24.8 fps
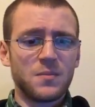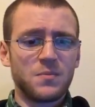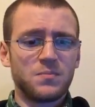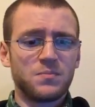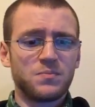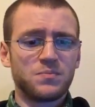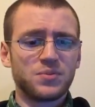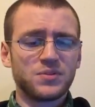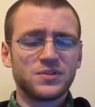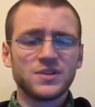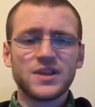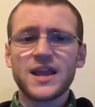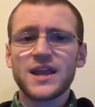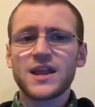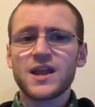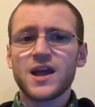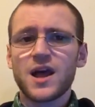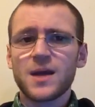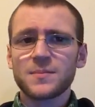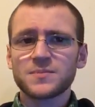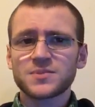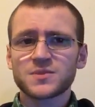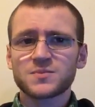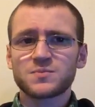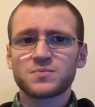Blade
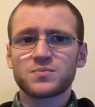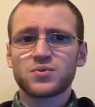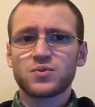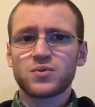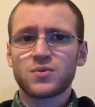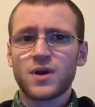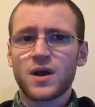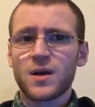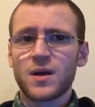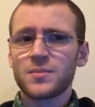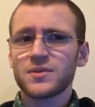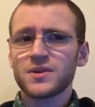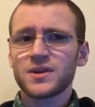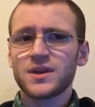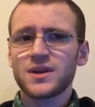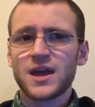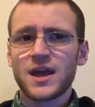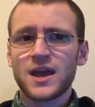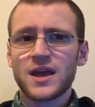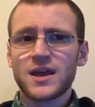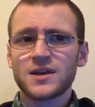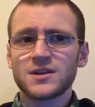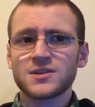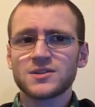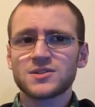Ops probably
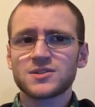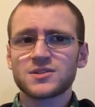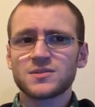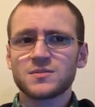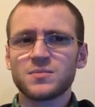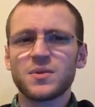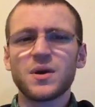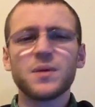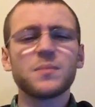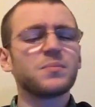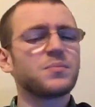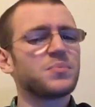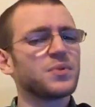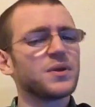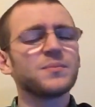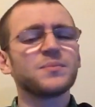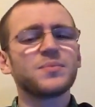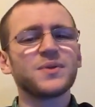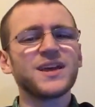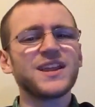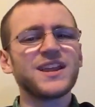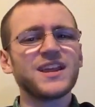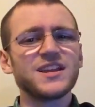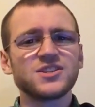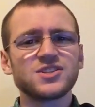has
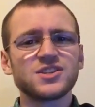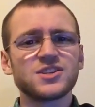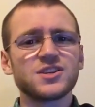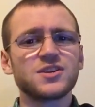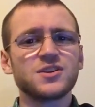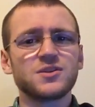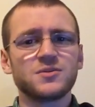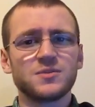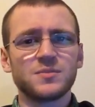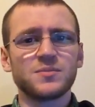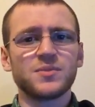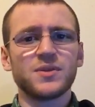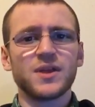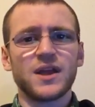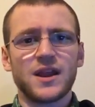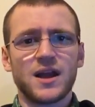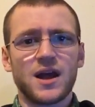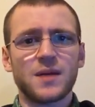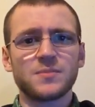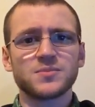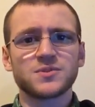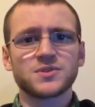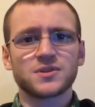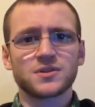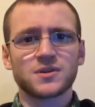Blade HQ and Blade
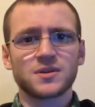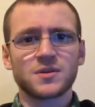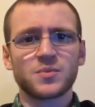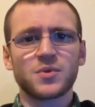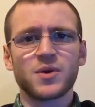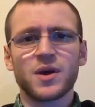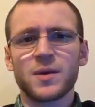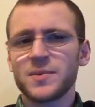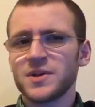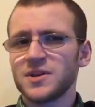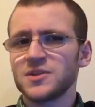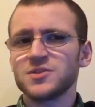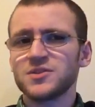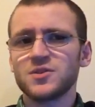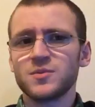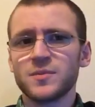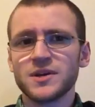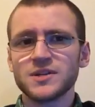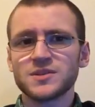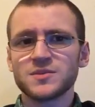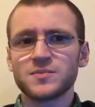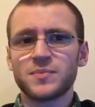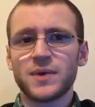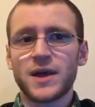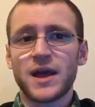Ops are going to probably be the two
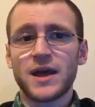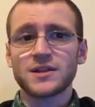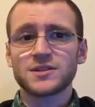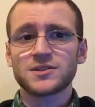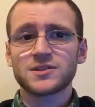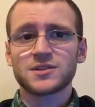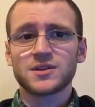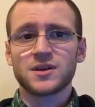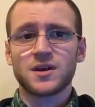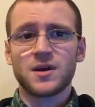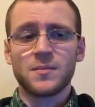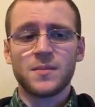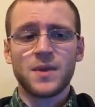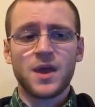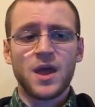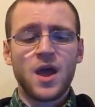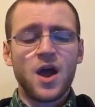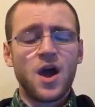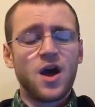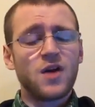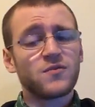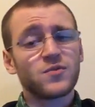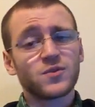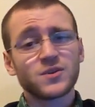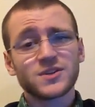best bets.
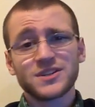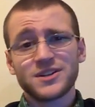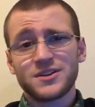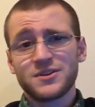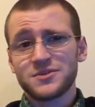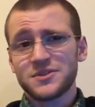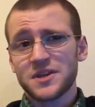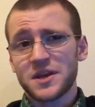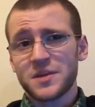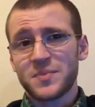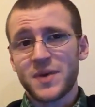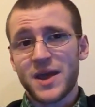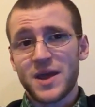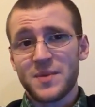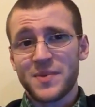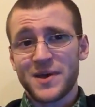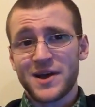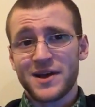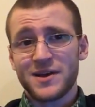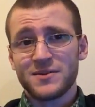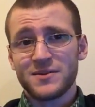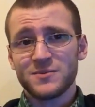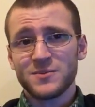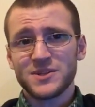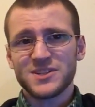Unfortunately, I don't take
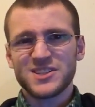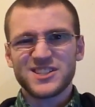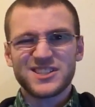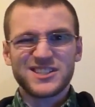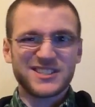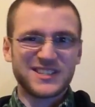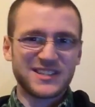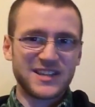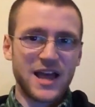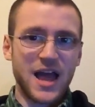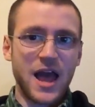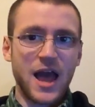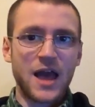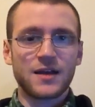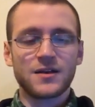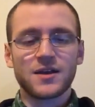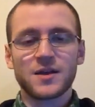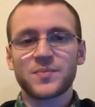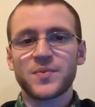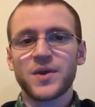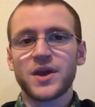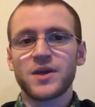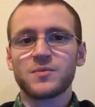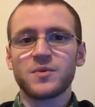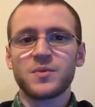PayPal, which I like
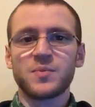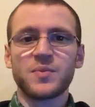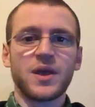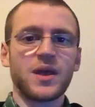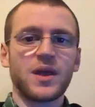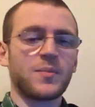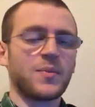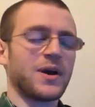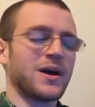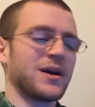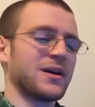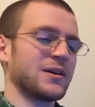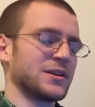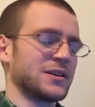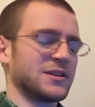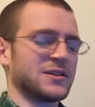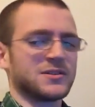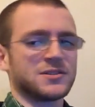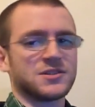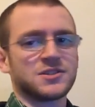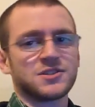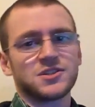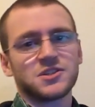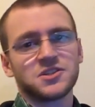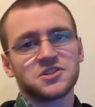paying with PayPal. You know,
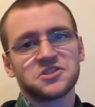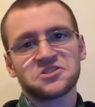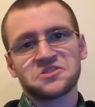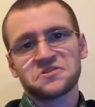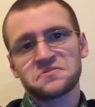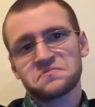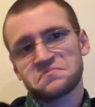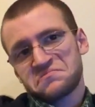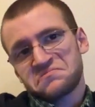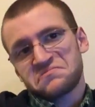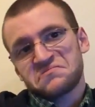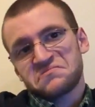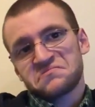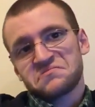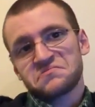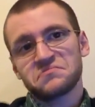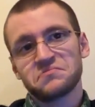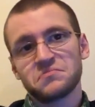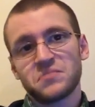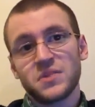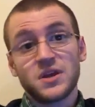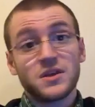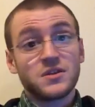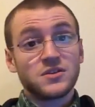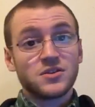it's just,
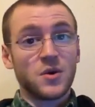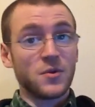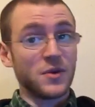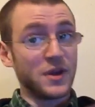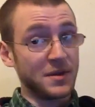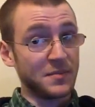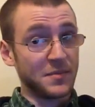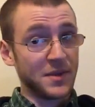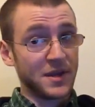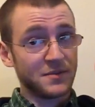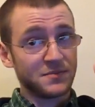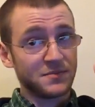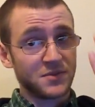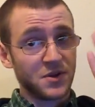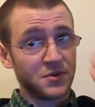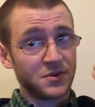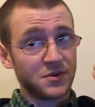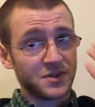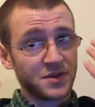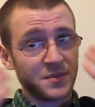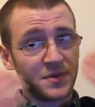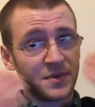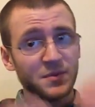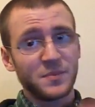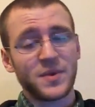I mean, donate
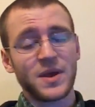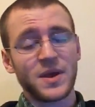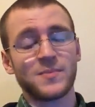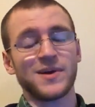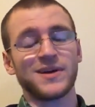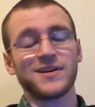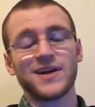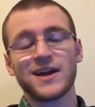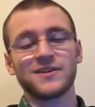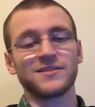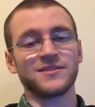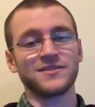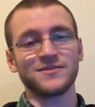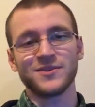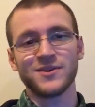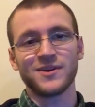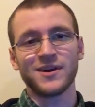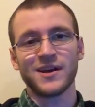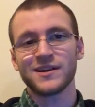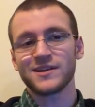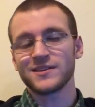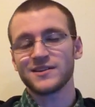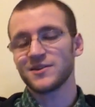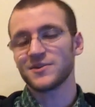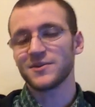to me with PayPal. I don't even know
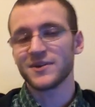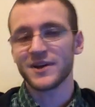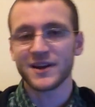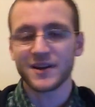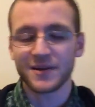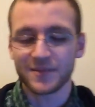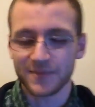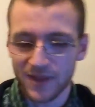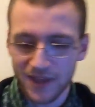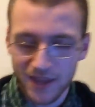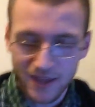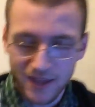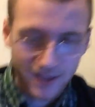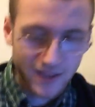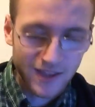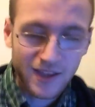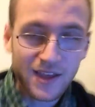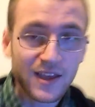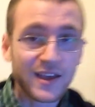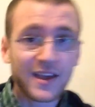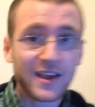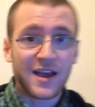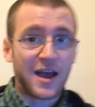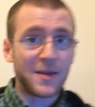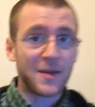how to donate.
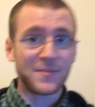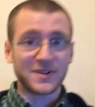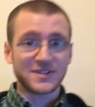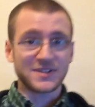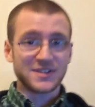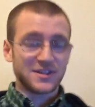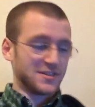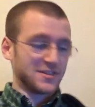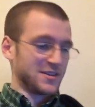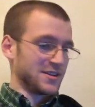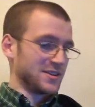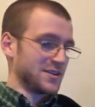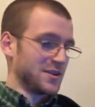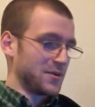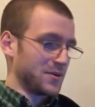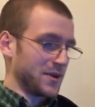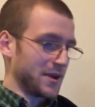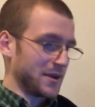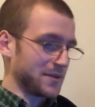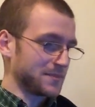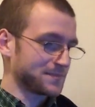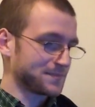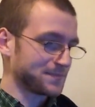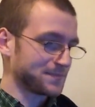I'm not telling you to donate.